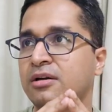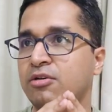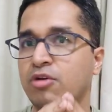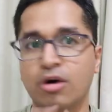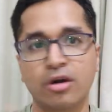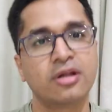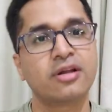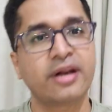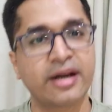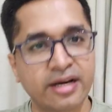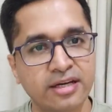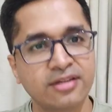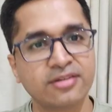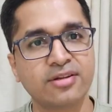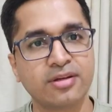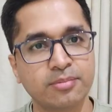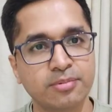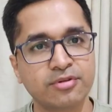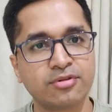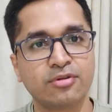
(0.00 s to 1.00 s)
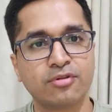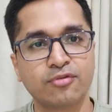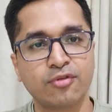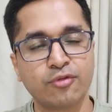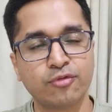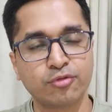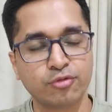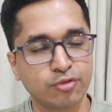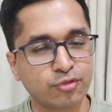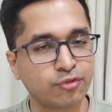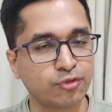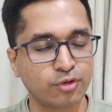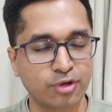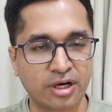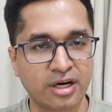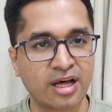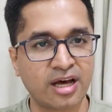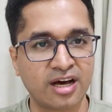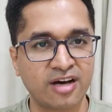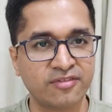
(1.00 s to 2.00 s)
tolerate this episode for
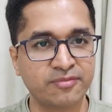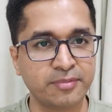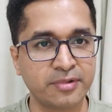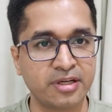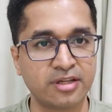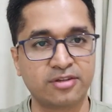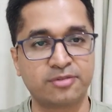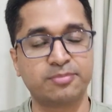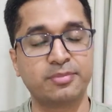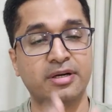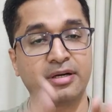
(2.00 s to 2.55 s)
four and a half minutes.